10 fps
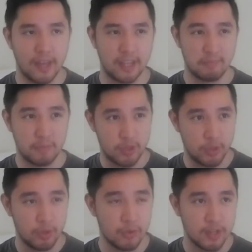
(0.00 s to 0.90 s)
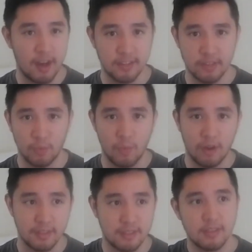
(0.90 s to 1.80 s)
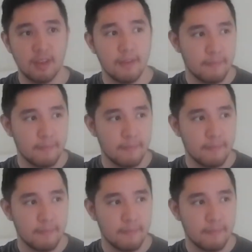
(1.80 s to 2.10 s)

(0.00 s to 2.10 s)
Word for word: like two darts at once,